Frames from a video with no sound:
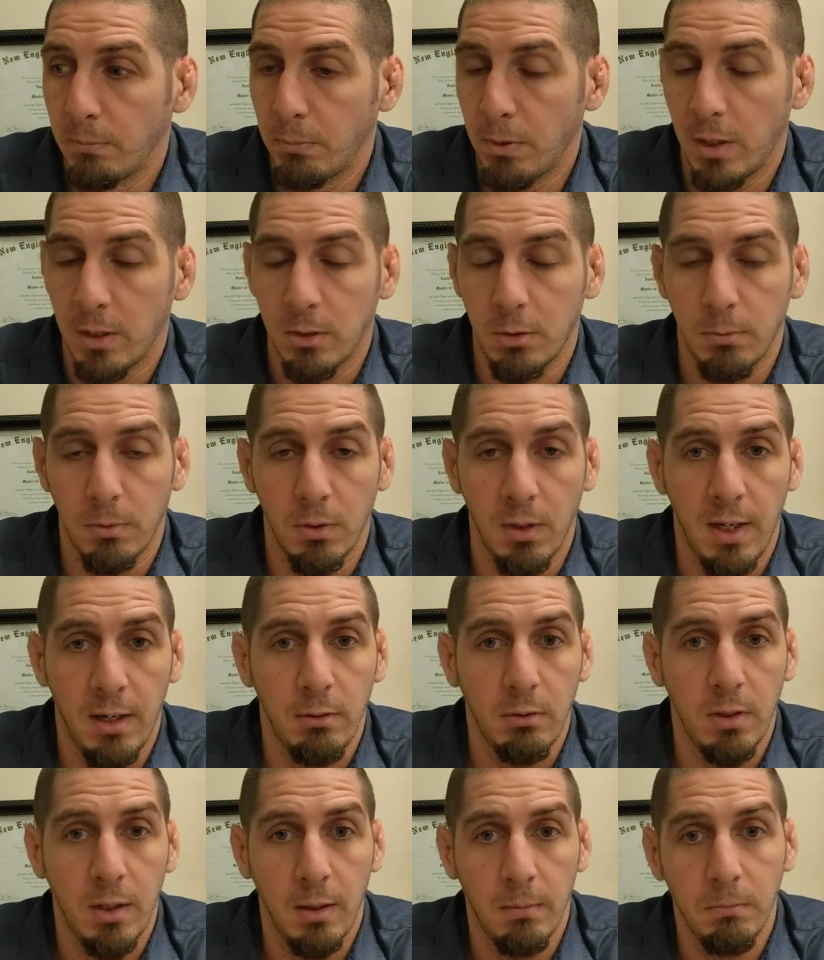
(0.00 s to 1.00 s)
possible
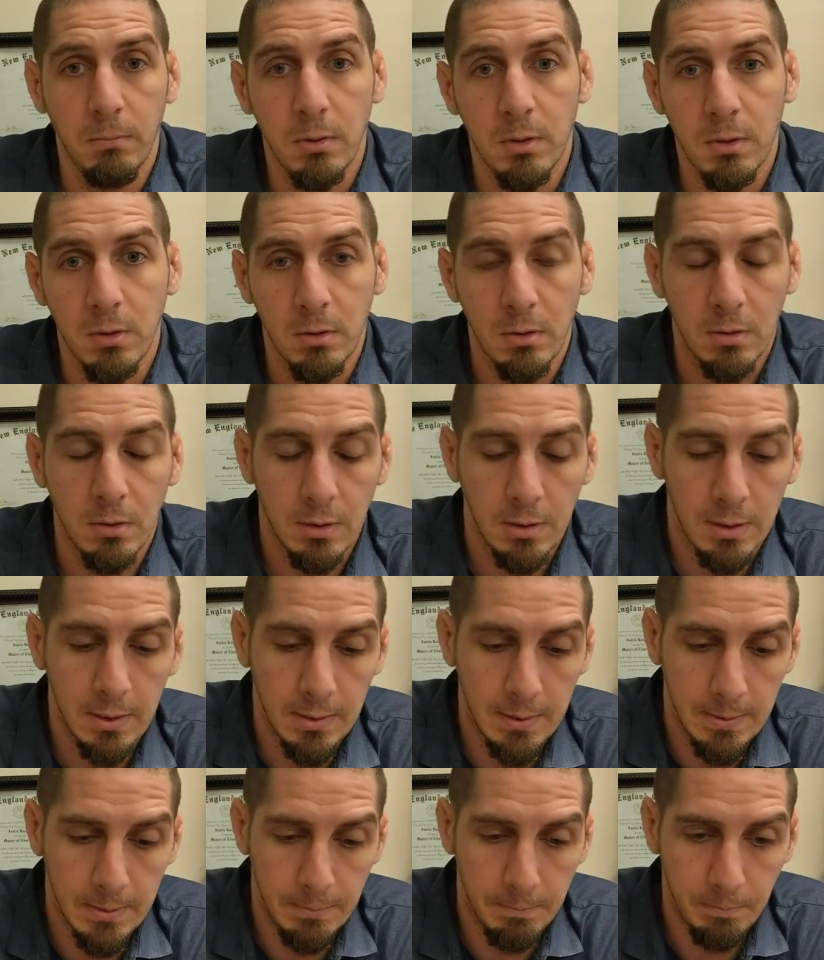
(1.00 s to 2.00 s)
outcomes.
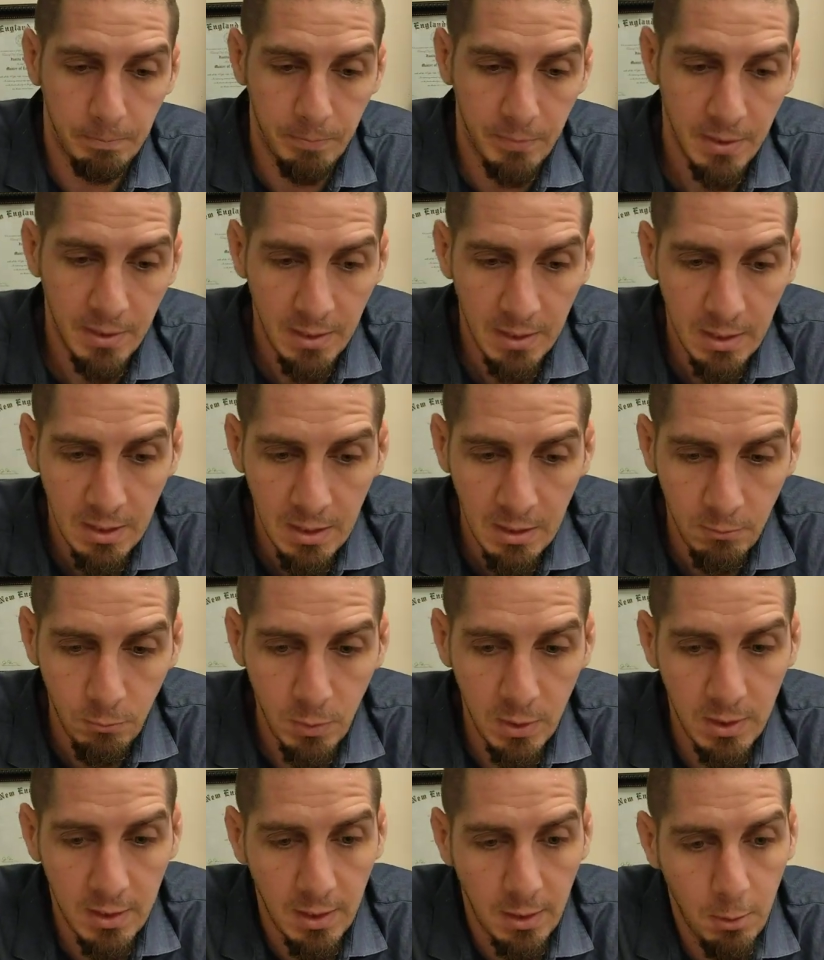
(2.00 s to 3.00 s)

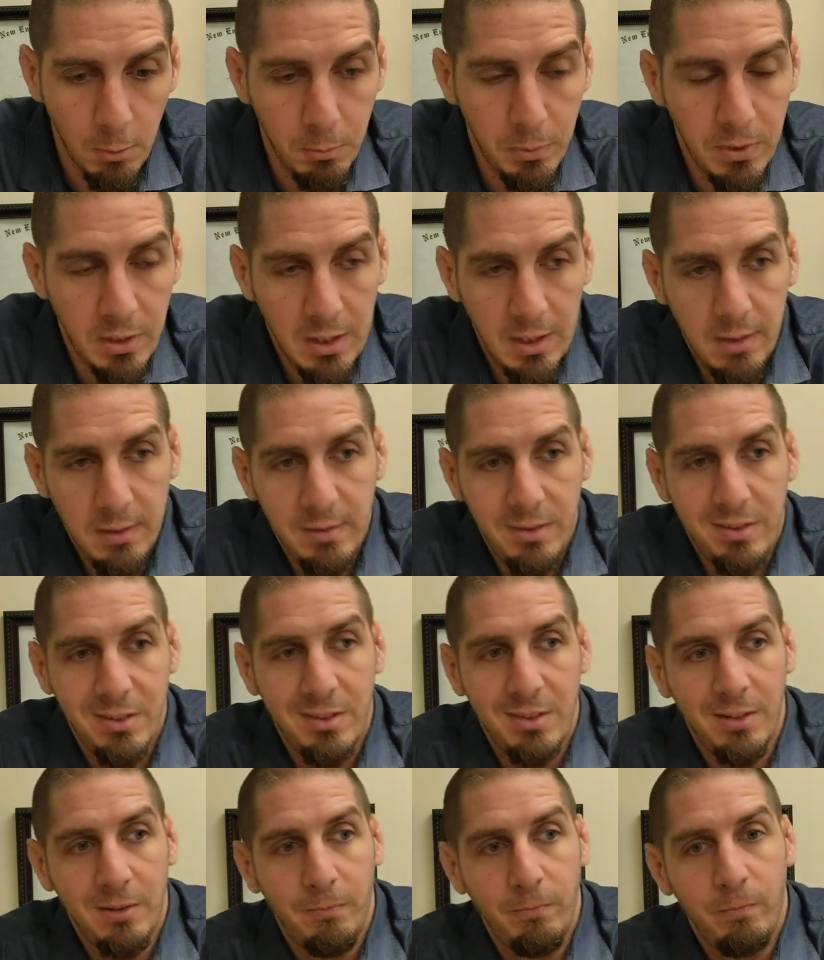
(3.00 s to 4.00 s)
We can help
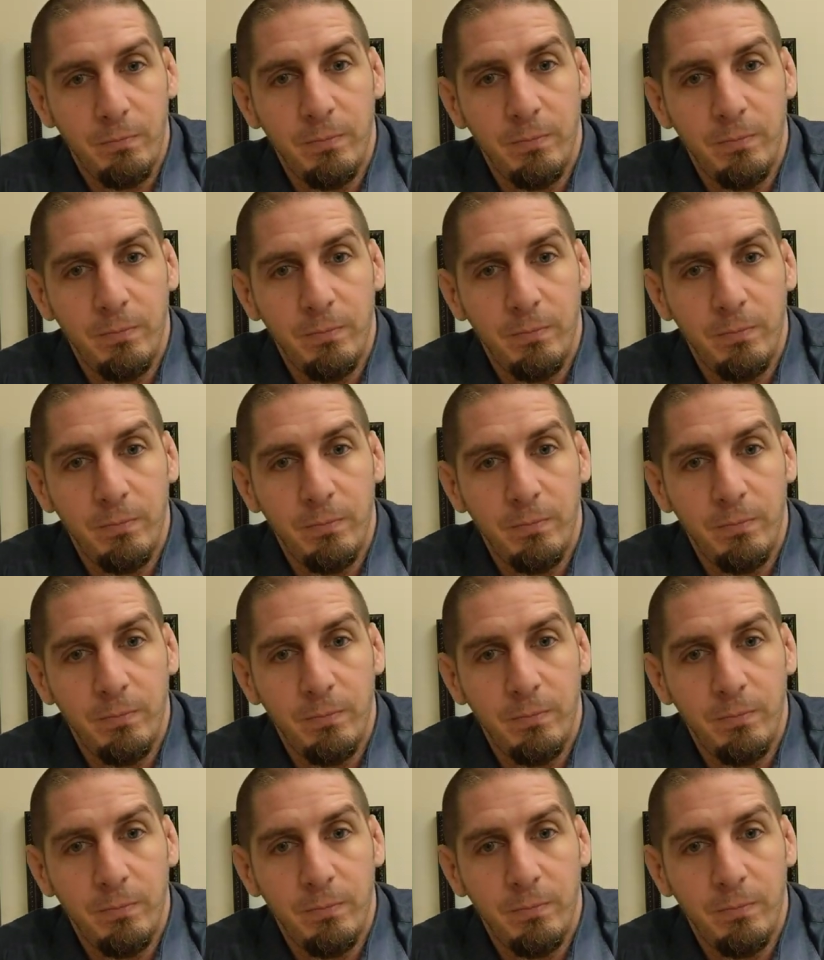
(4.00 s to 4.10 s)
kids